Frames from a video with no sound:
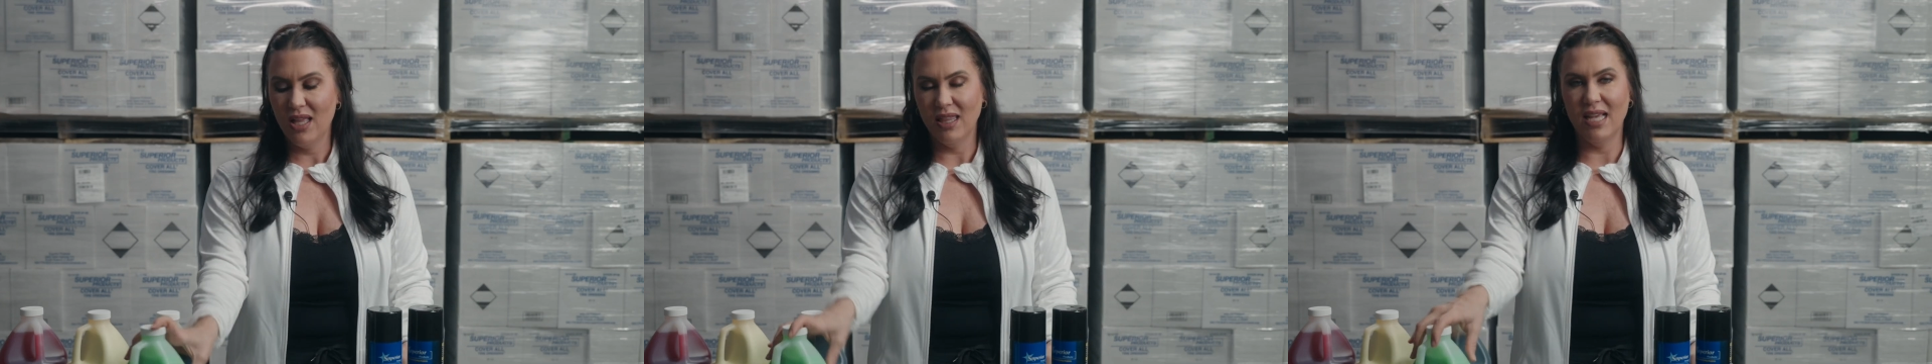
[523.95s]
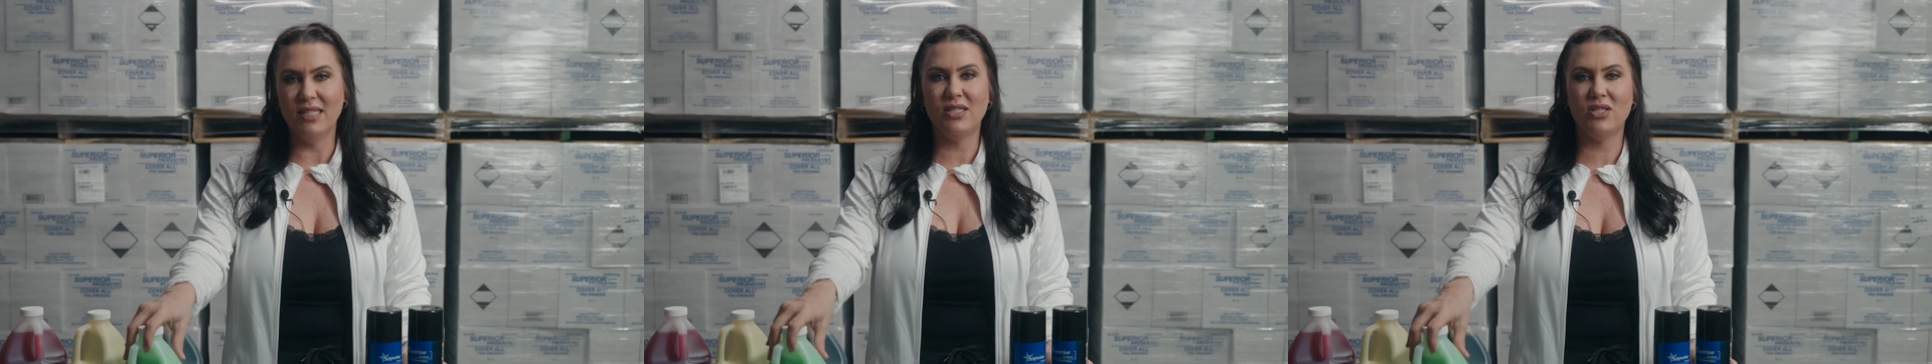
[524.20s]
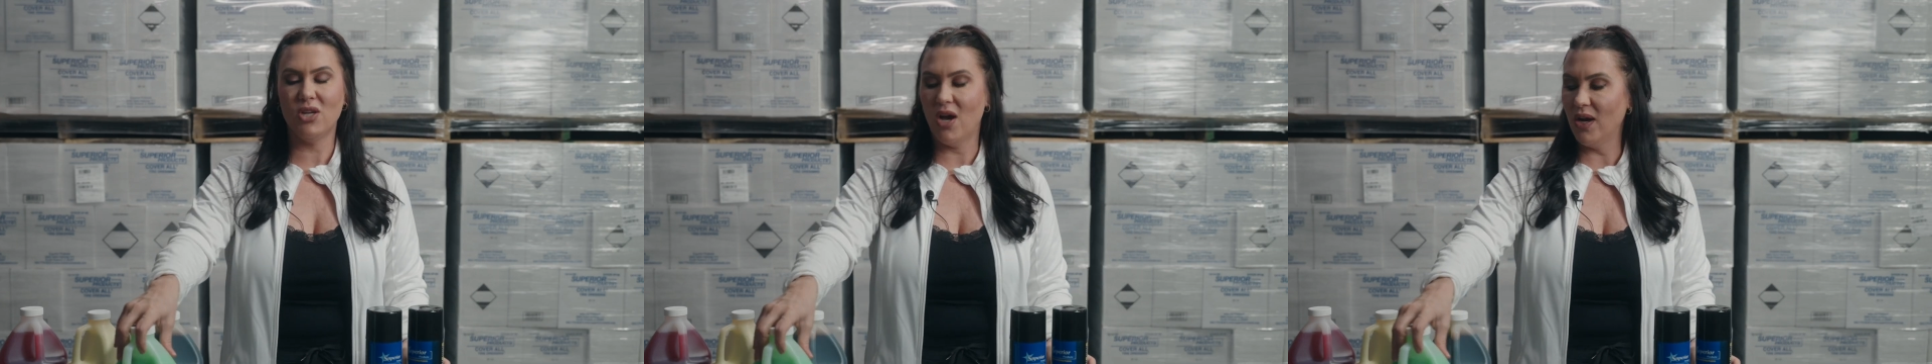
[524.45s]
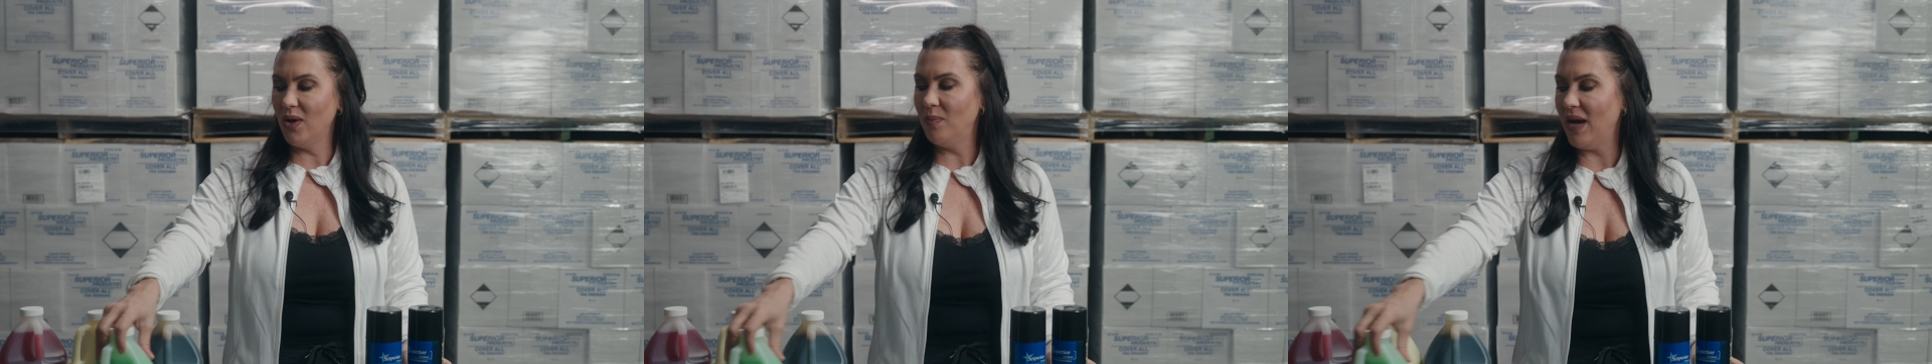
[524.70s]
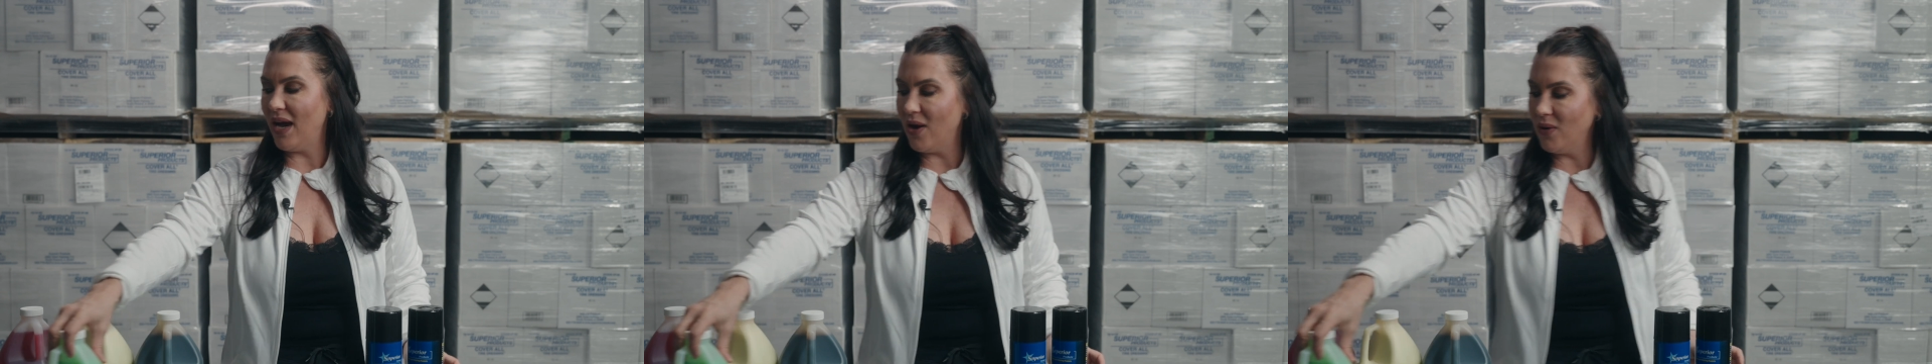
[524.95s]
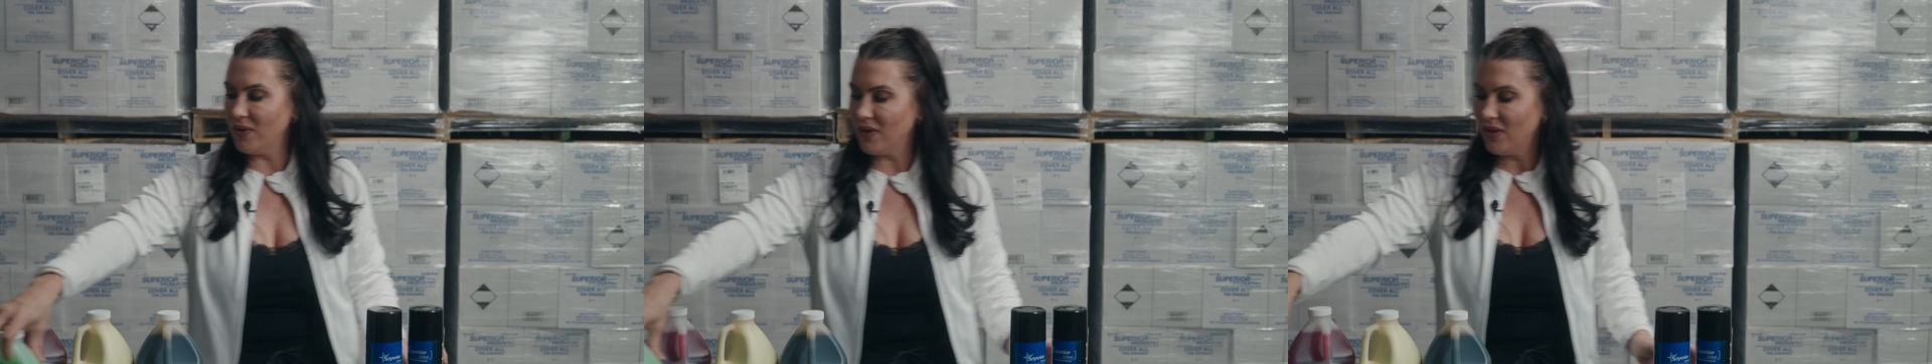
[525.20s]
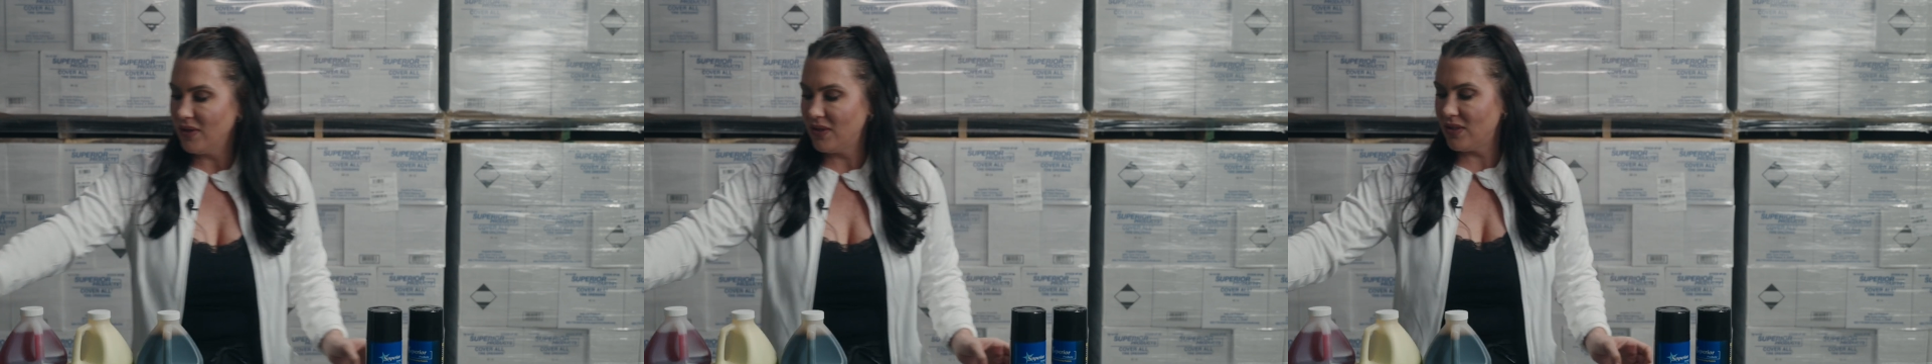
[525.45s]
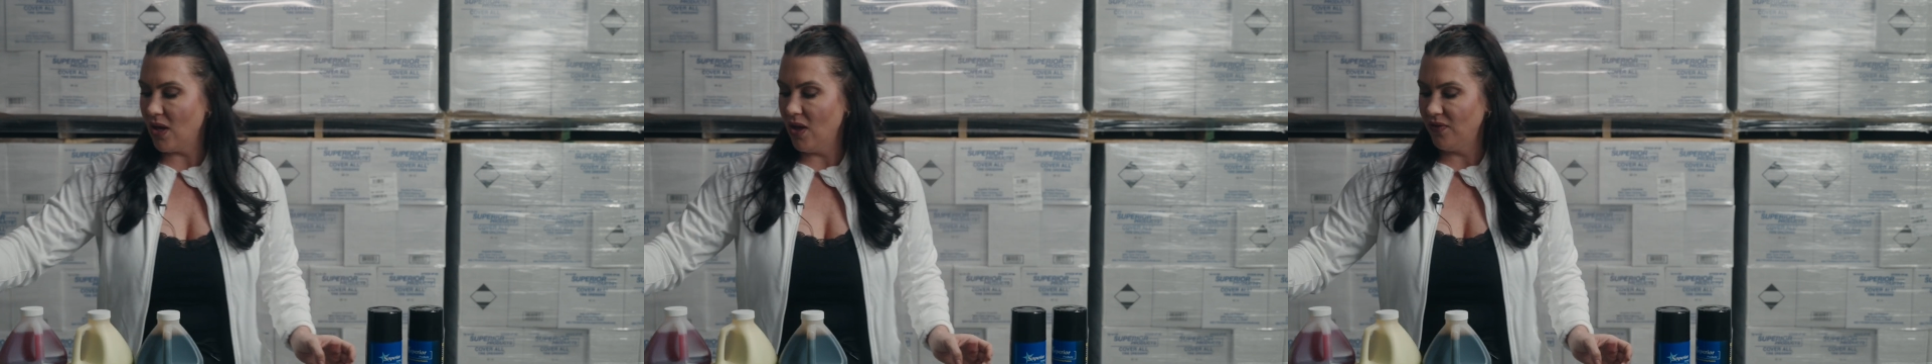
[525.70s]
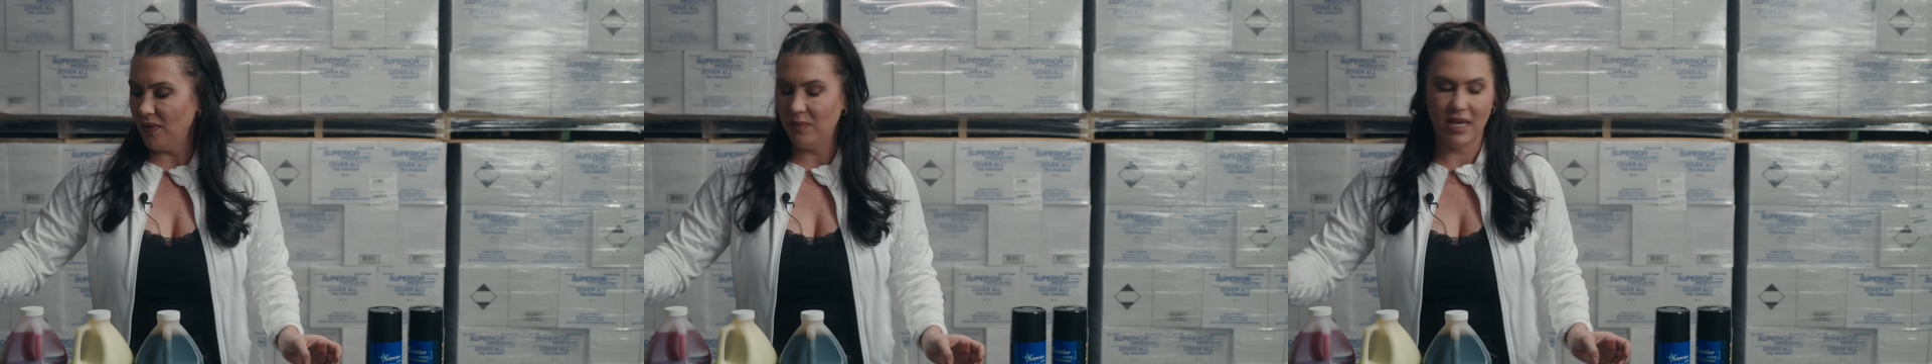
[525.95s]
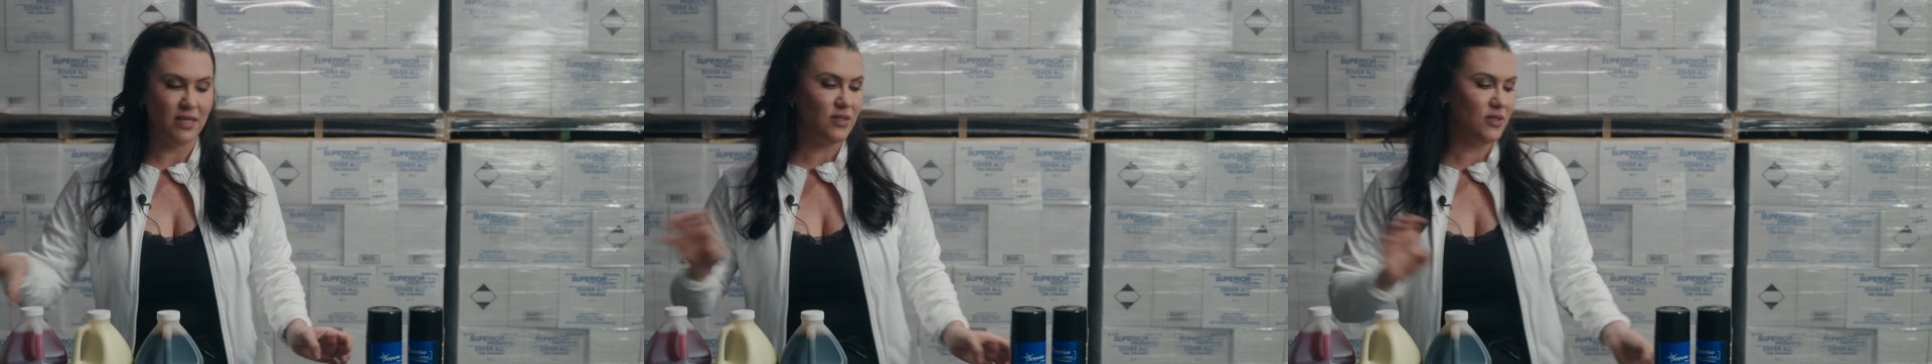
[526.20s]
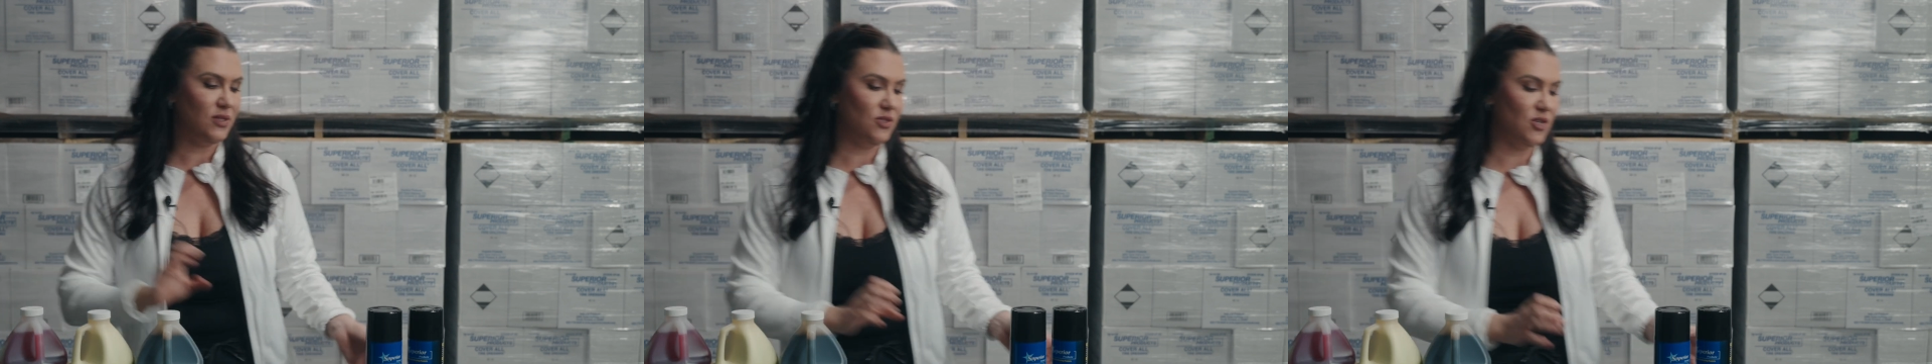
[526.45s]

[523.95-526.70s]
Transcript: Let's talk about solvent-based